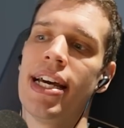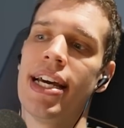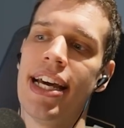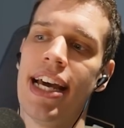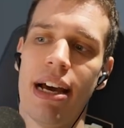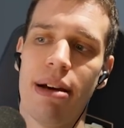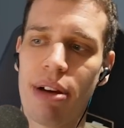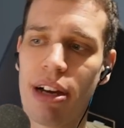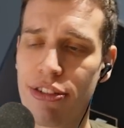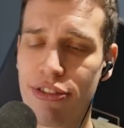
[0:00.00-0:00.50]

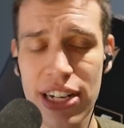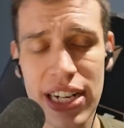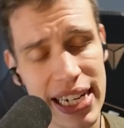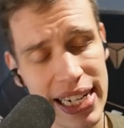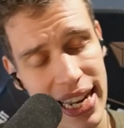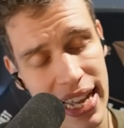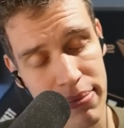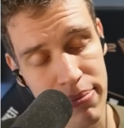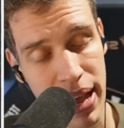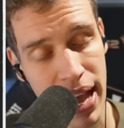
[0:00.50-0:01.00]
am I really
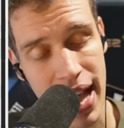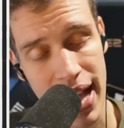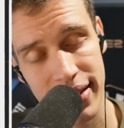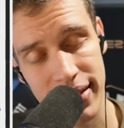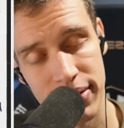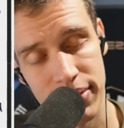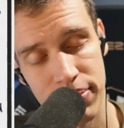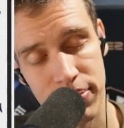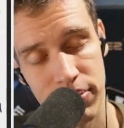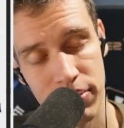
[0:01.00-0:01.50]
that bad?
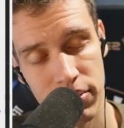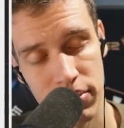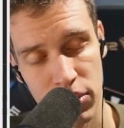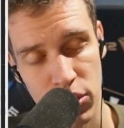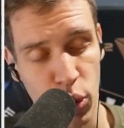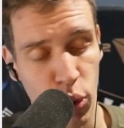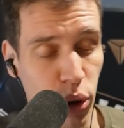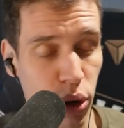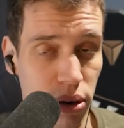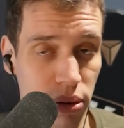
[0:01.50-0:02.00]

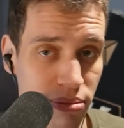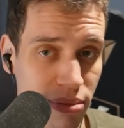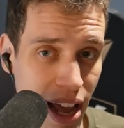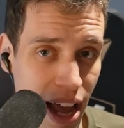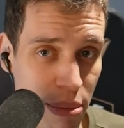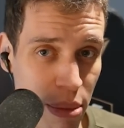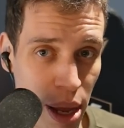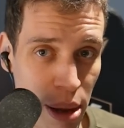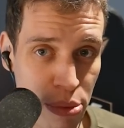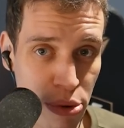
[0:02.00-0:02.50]
Or
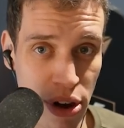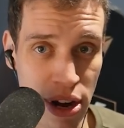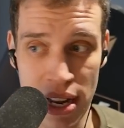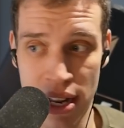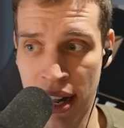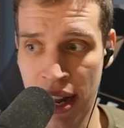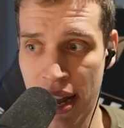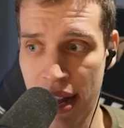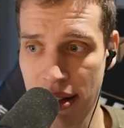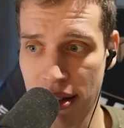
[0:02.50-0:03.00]
am I brain
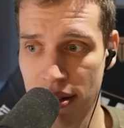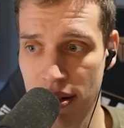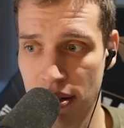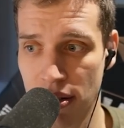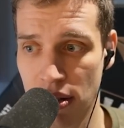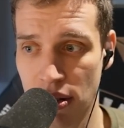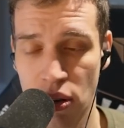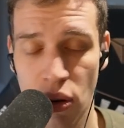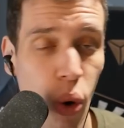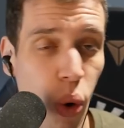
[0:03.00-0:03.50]
dead?
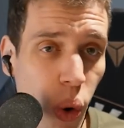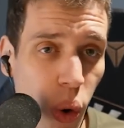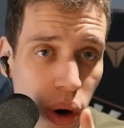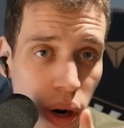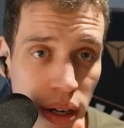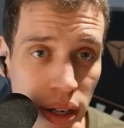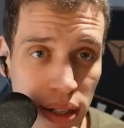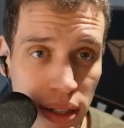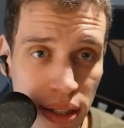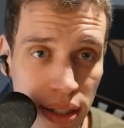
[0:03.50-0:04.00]

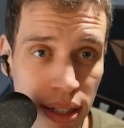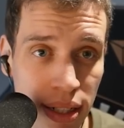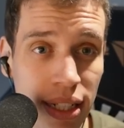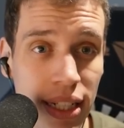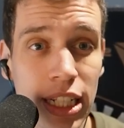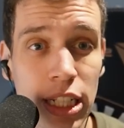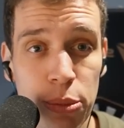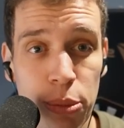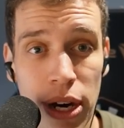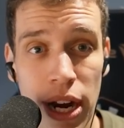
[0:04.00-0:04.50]
Or
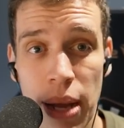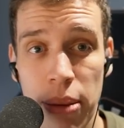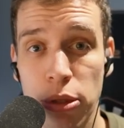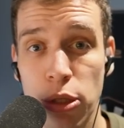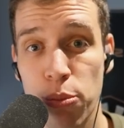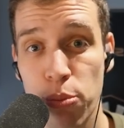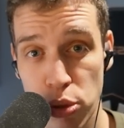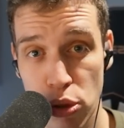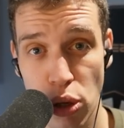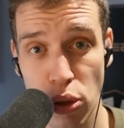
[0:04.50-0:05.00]
is perhaps
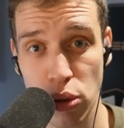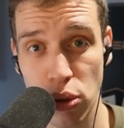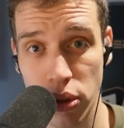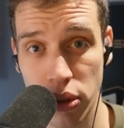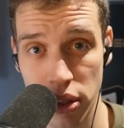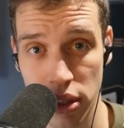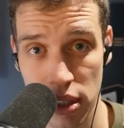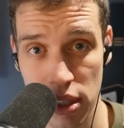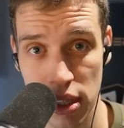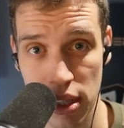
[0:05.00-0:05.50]

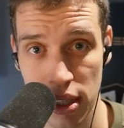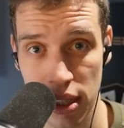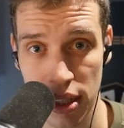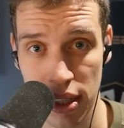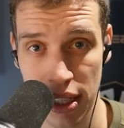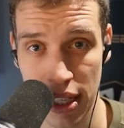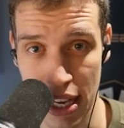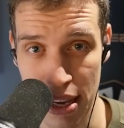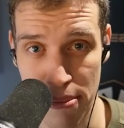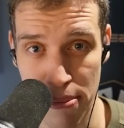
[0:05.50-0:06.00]
Protoss
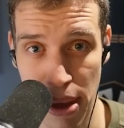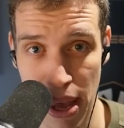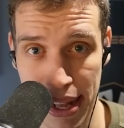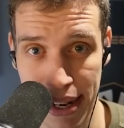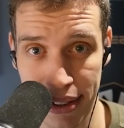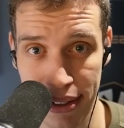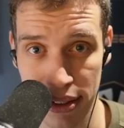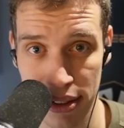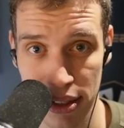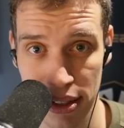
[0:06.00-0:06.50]

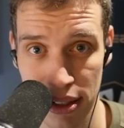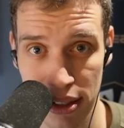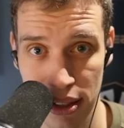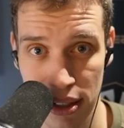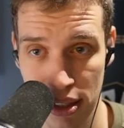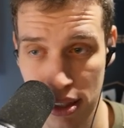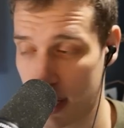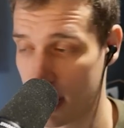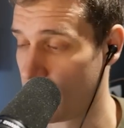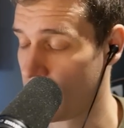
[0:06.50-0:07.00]
imbalanced?
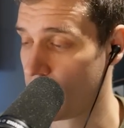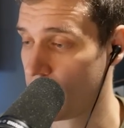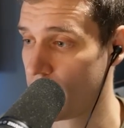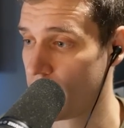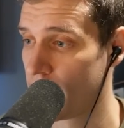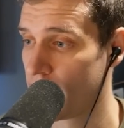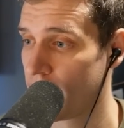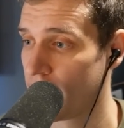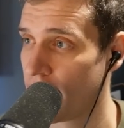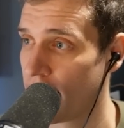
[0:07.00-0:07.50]

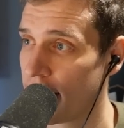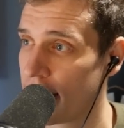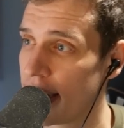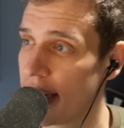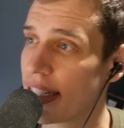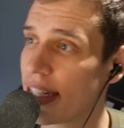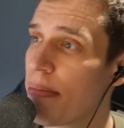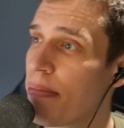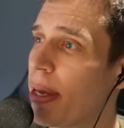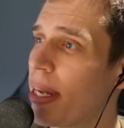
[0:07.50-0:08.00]

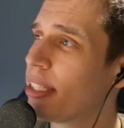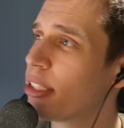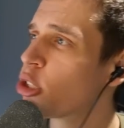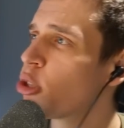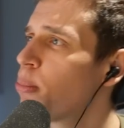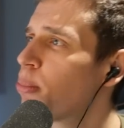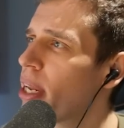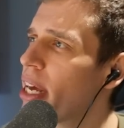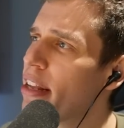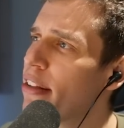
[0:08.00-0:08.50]
This imbalanced
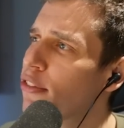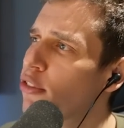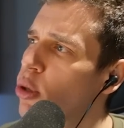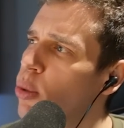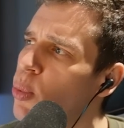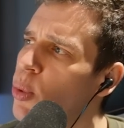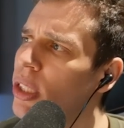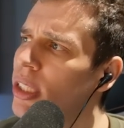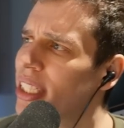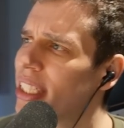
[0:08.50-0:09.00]
complaint form
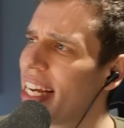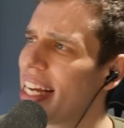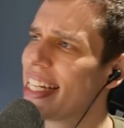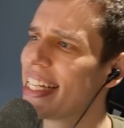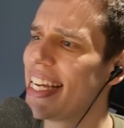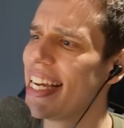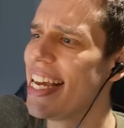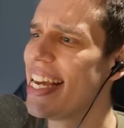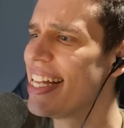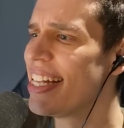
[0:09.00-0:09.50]
was sent
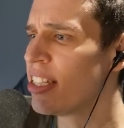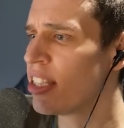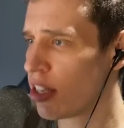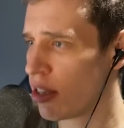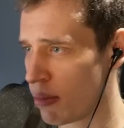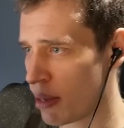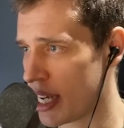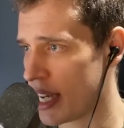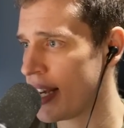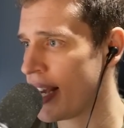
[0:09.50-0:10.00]
in to
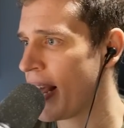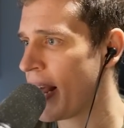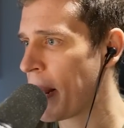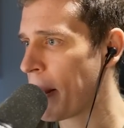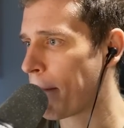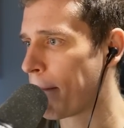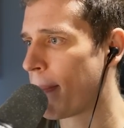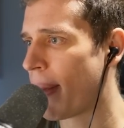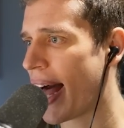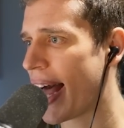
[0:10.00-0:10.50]
me
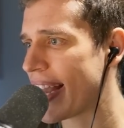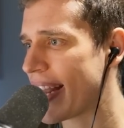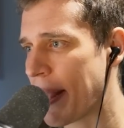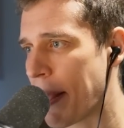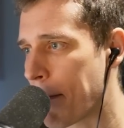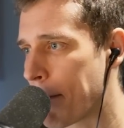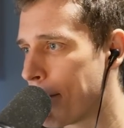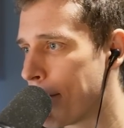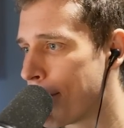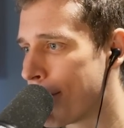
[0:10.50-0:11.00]
by
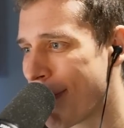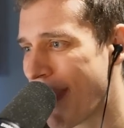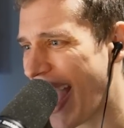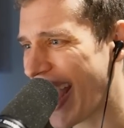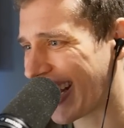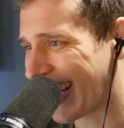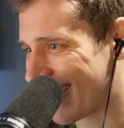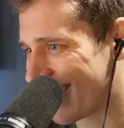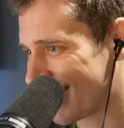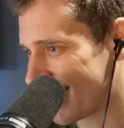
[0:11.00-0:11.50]

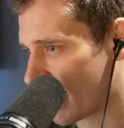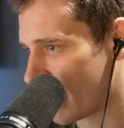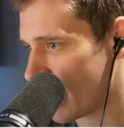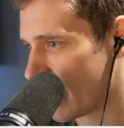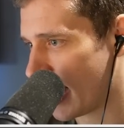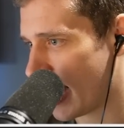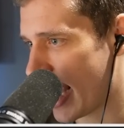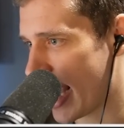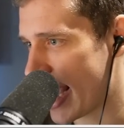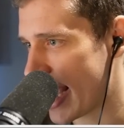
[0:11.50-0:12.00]
Maggot,
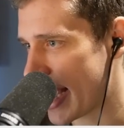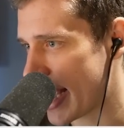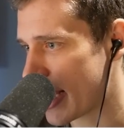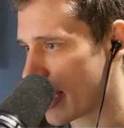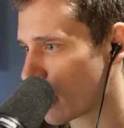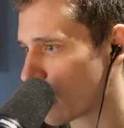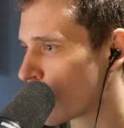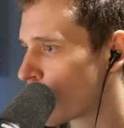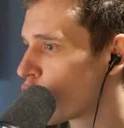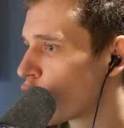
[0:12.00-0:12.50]
a
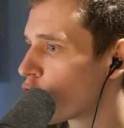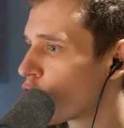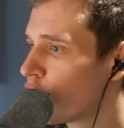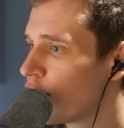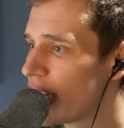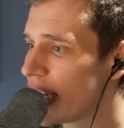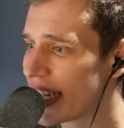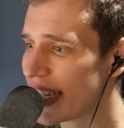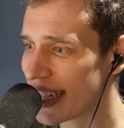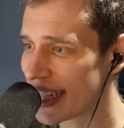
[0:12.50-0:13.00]

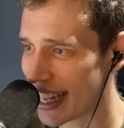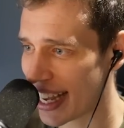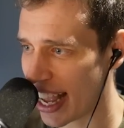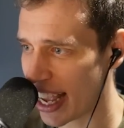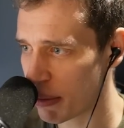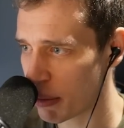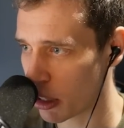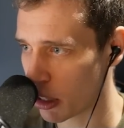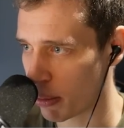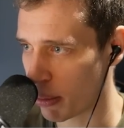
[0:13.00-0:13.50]
Korean
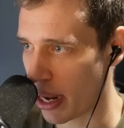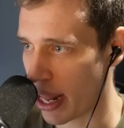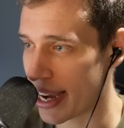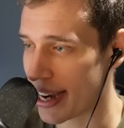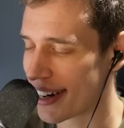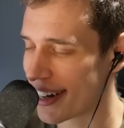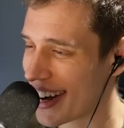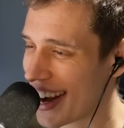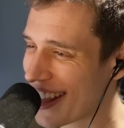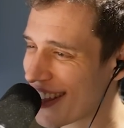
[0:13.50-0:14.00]
diamond
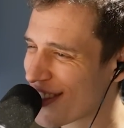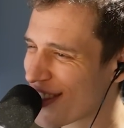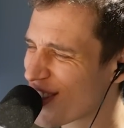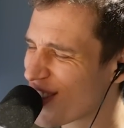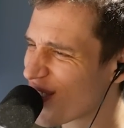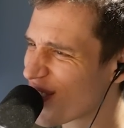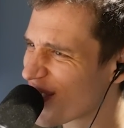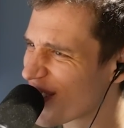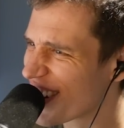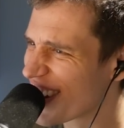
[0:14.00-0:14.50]
player at
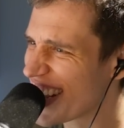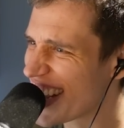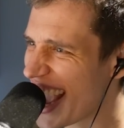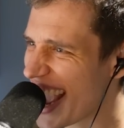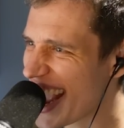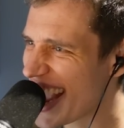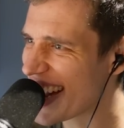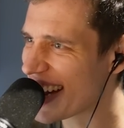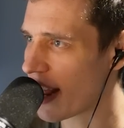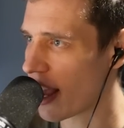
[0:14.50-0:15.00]

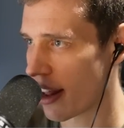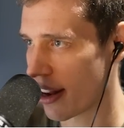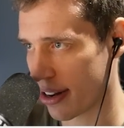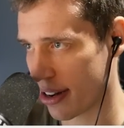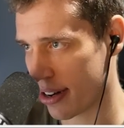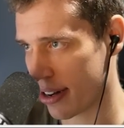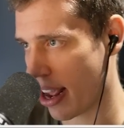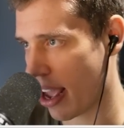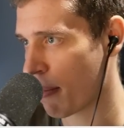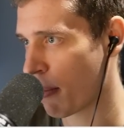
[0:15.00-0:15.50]

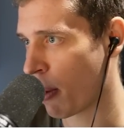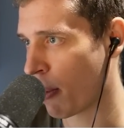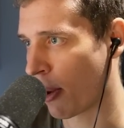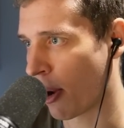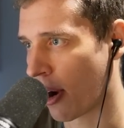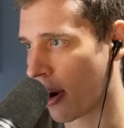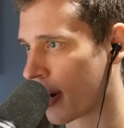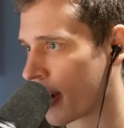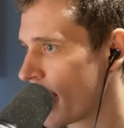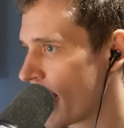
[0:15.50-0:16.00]
3800
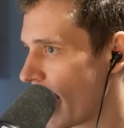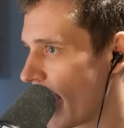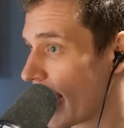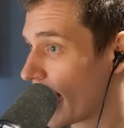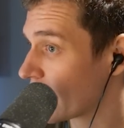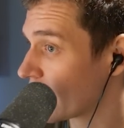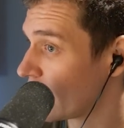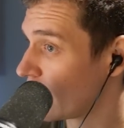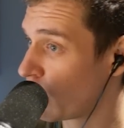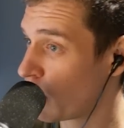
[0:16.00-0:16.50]
MMR,
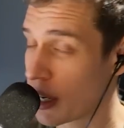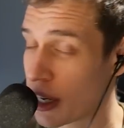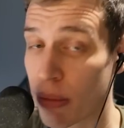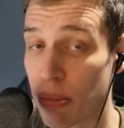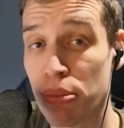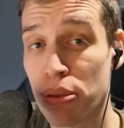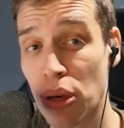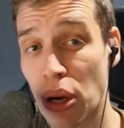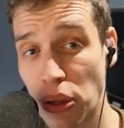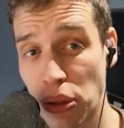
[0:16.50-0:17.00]
asking whether
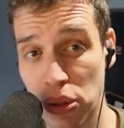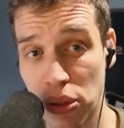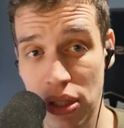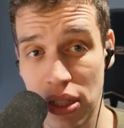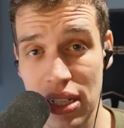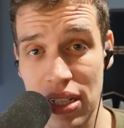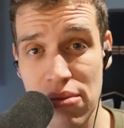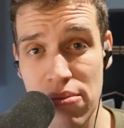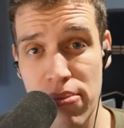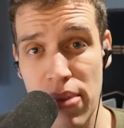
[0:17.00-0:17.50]
Protoss
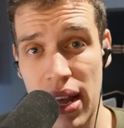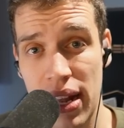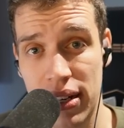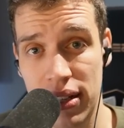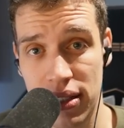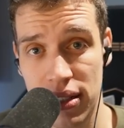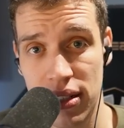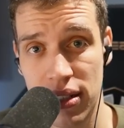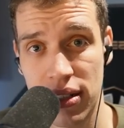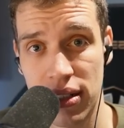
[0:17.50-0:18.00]
is
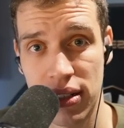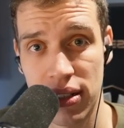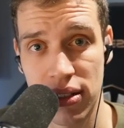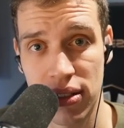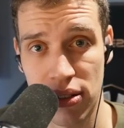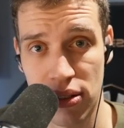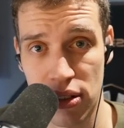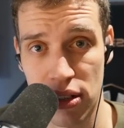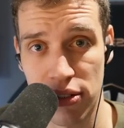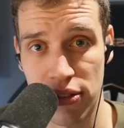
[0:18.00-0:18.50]
imbalanced
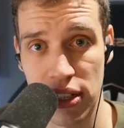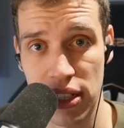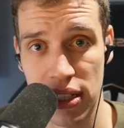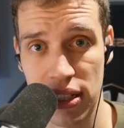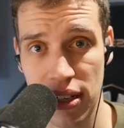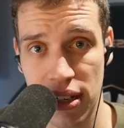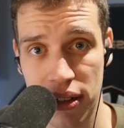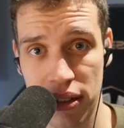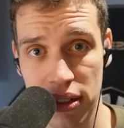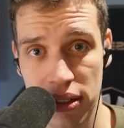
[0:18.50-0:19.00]
or if he
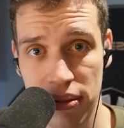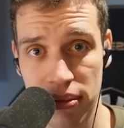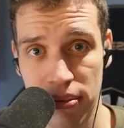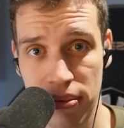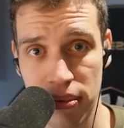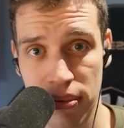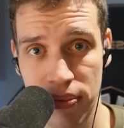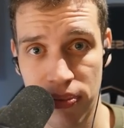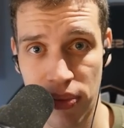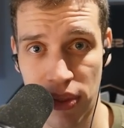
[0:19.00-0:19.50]
sucks.
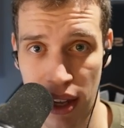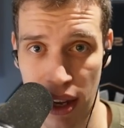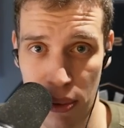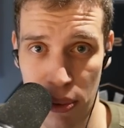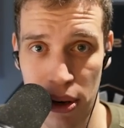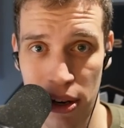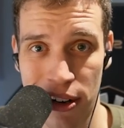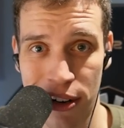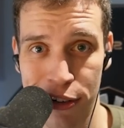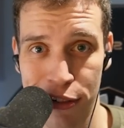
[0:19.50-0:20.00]
And
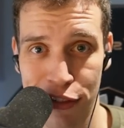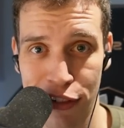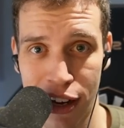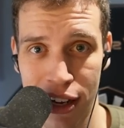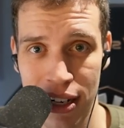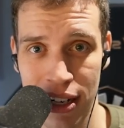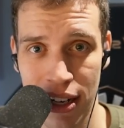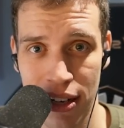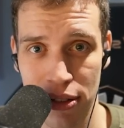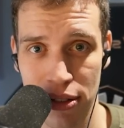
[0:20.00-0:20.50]
we're gonna
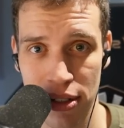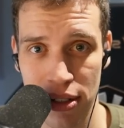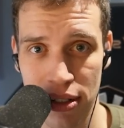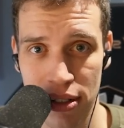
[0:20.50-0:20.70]
find out.